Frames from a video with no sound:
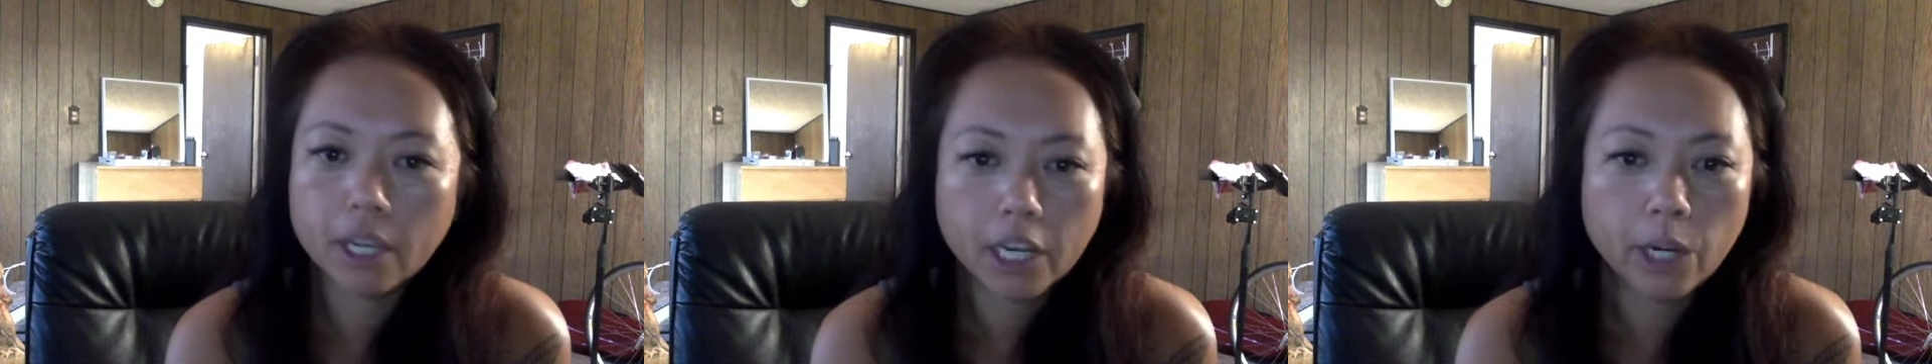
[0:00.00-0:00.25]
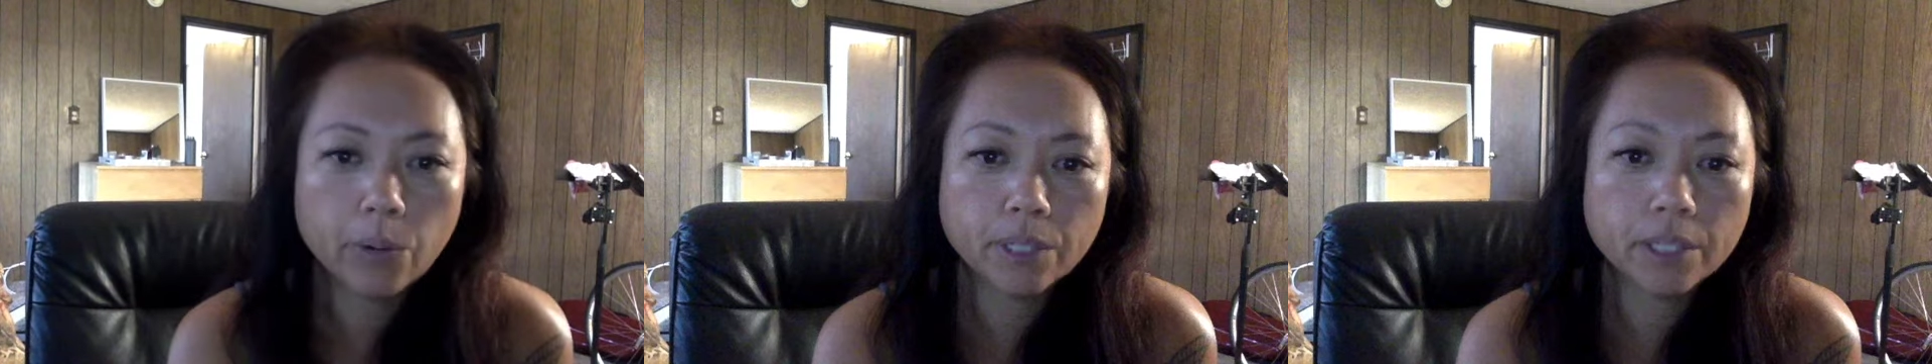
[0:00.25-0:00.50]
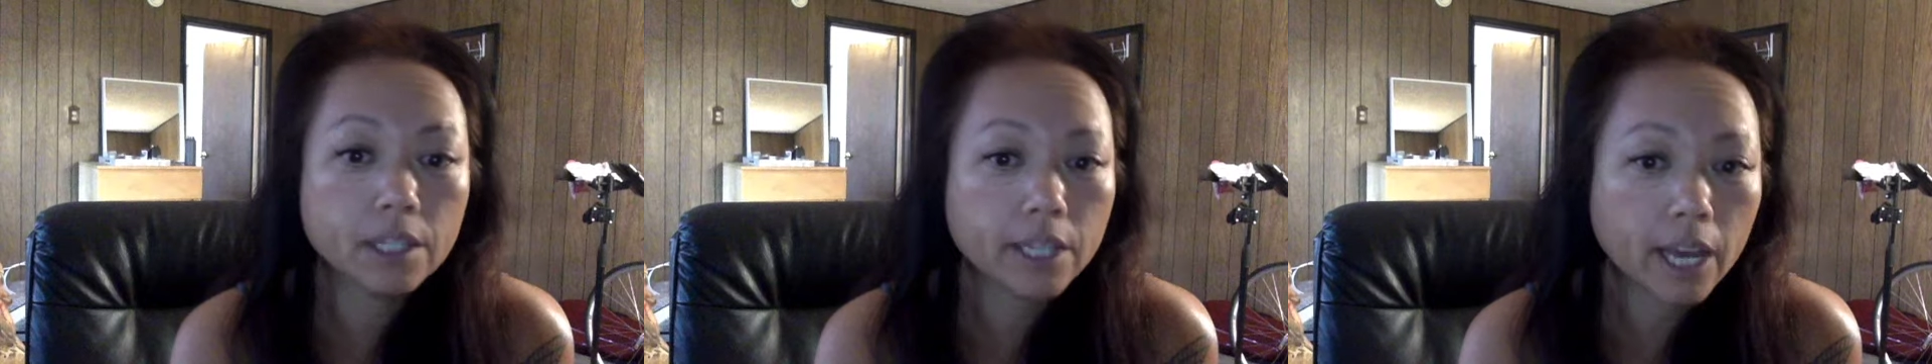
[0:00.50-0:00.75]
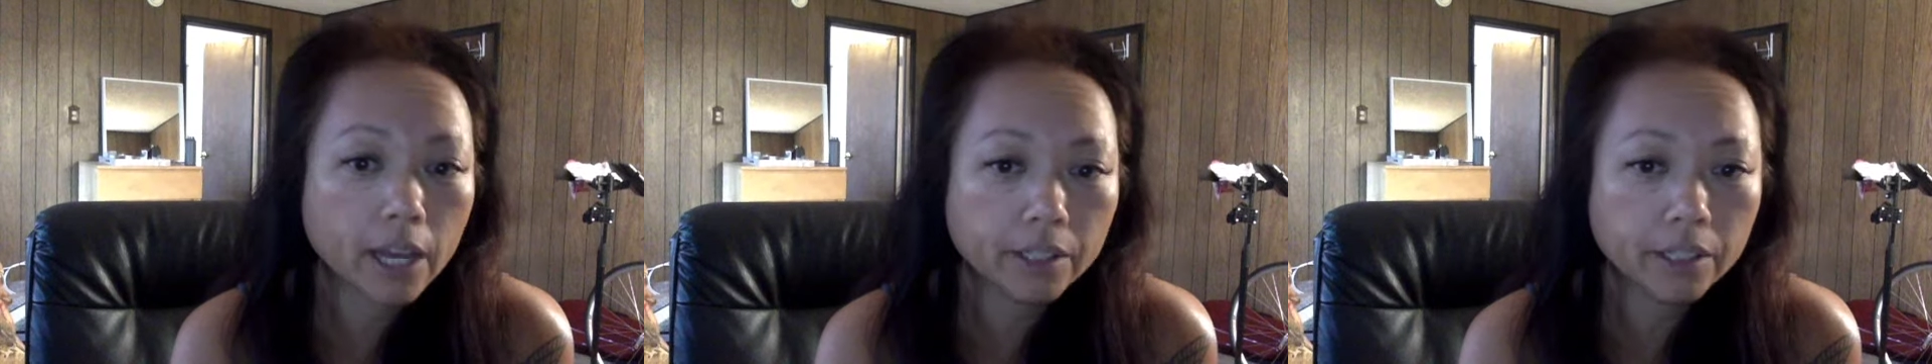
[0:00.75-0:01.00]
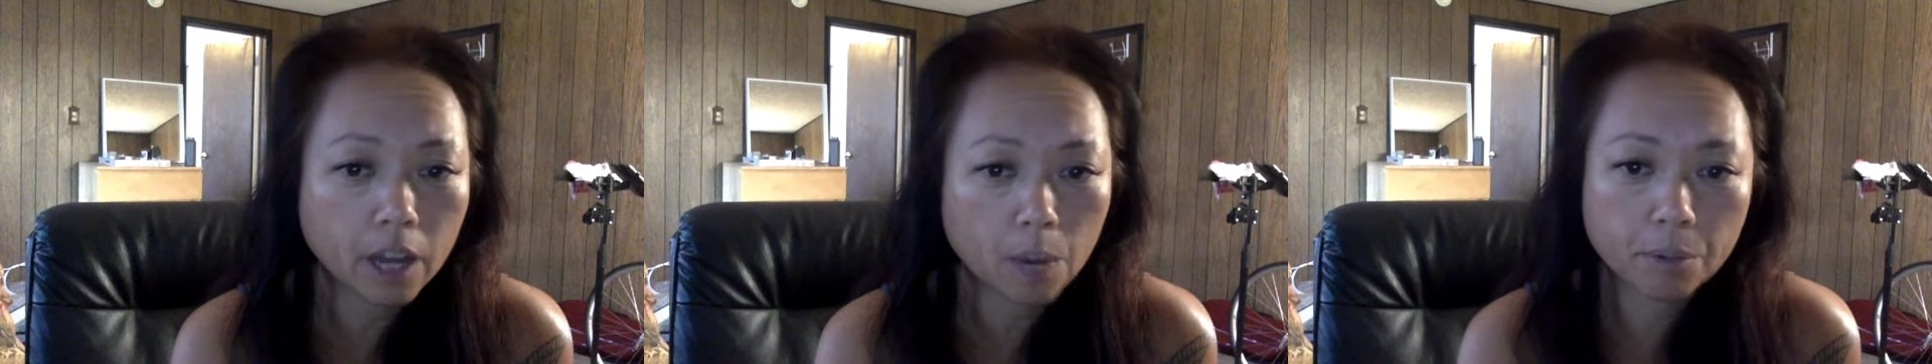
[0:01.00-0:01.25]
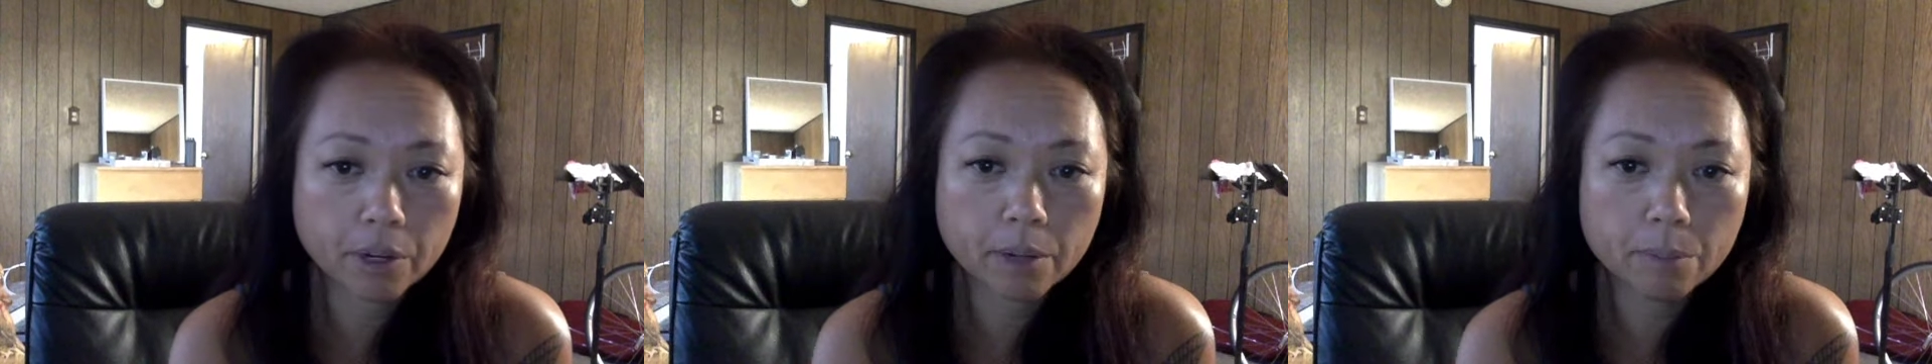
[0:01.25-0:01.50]
He was an Italian
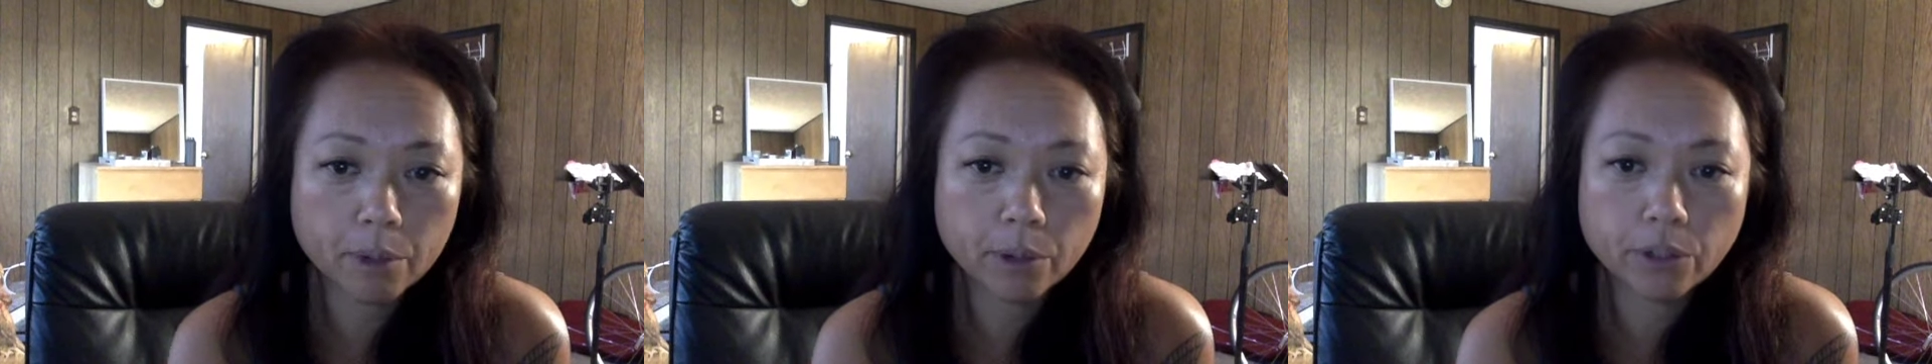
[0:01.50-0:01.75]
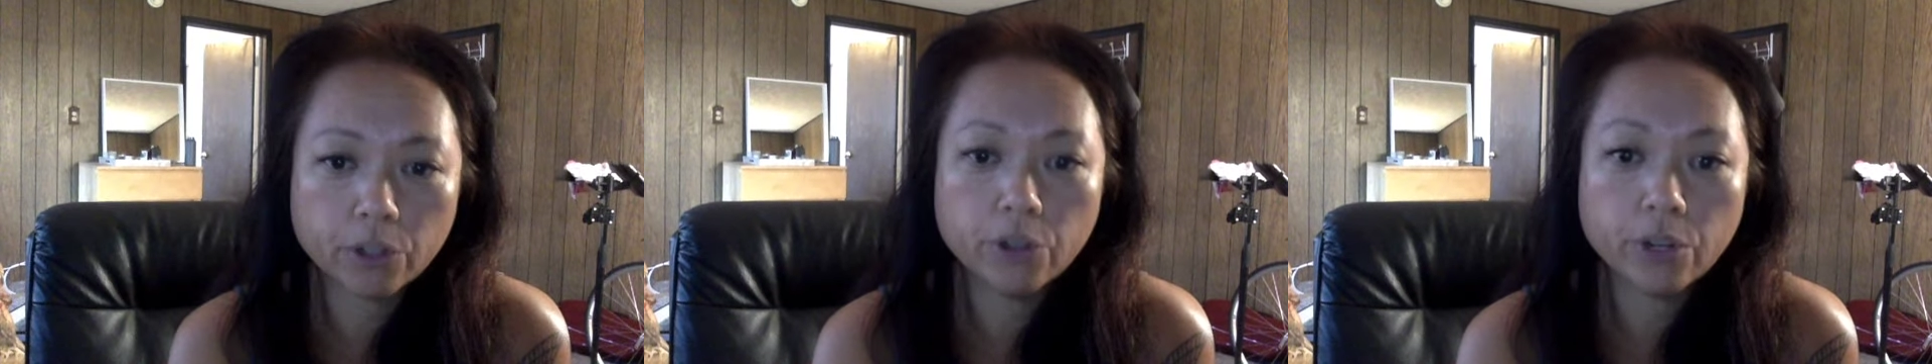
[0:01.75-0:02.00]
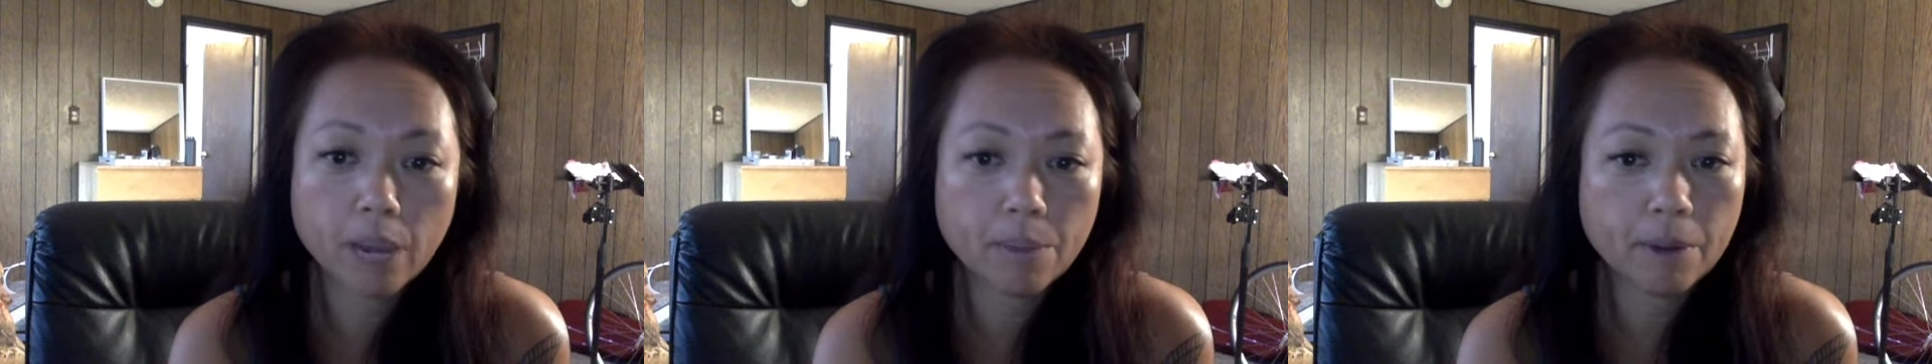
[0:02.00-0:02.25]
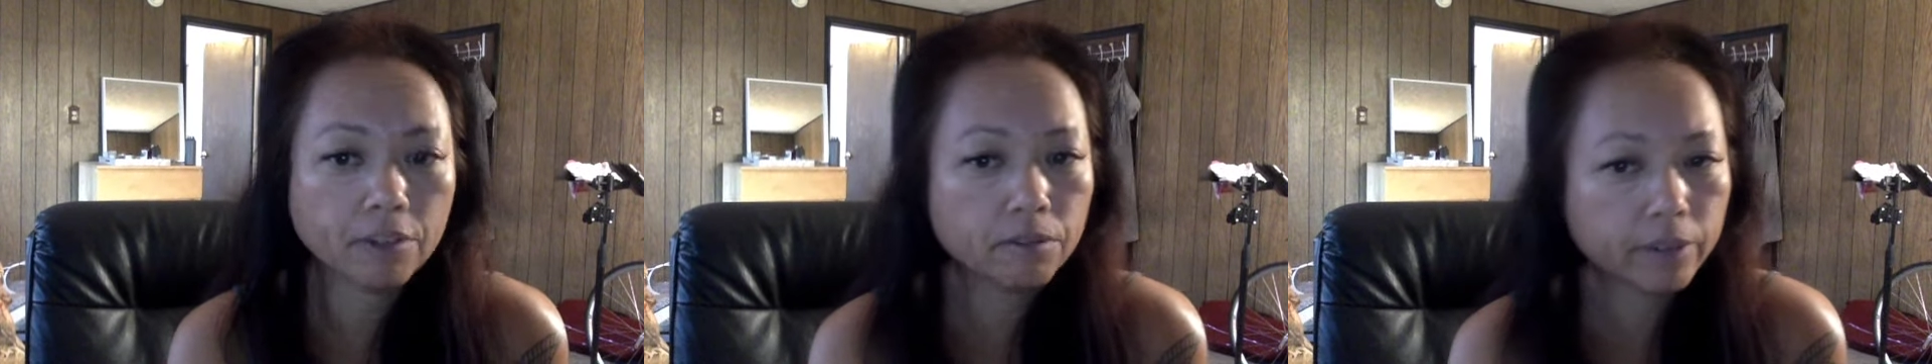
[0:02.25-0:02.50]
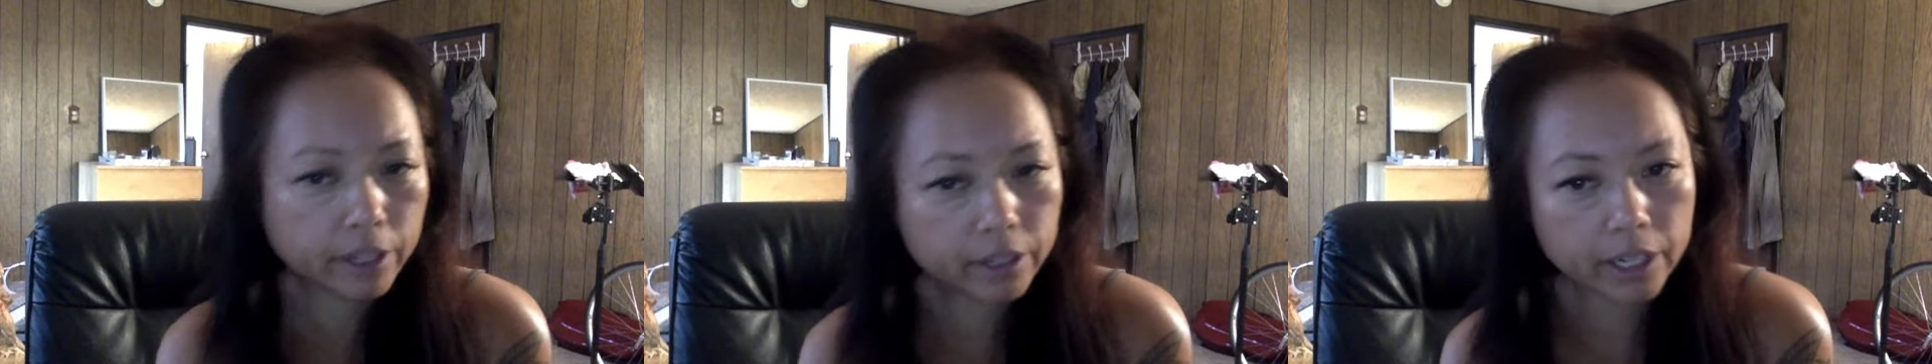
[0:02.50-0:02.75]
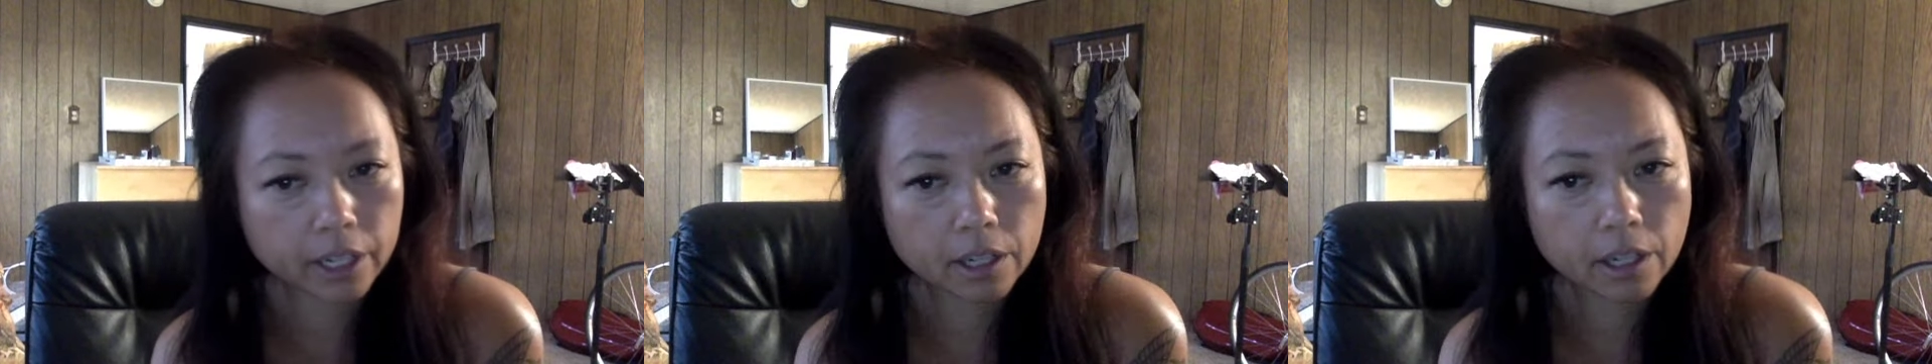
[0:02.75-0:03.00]
opera composer who came after
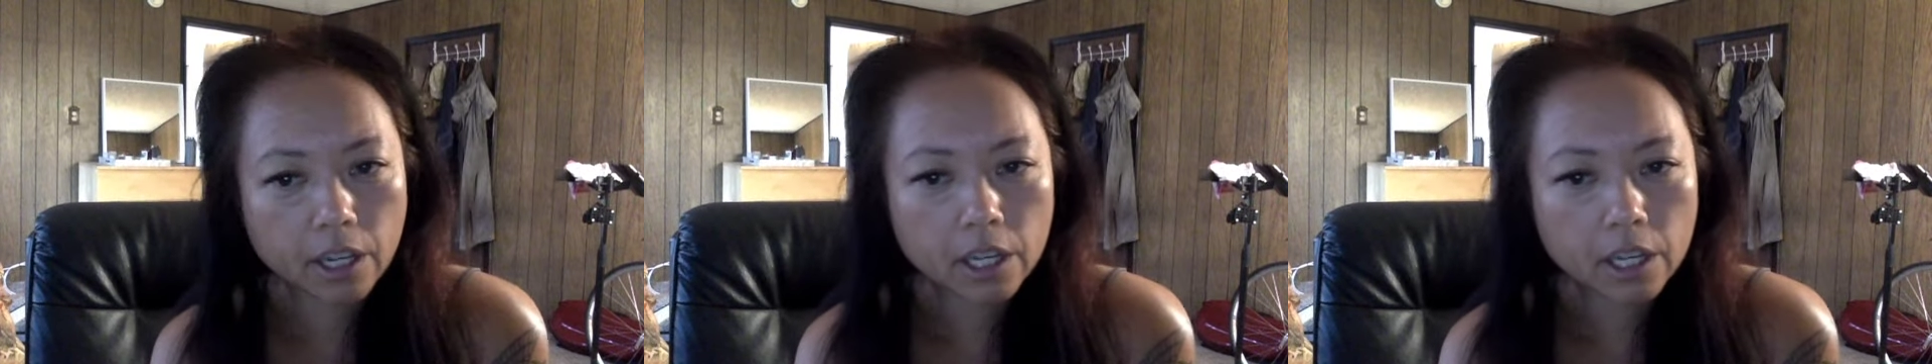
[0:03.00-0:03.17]
Verdi.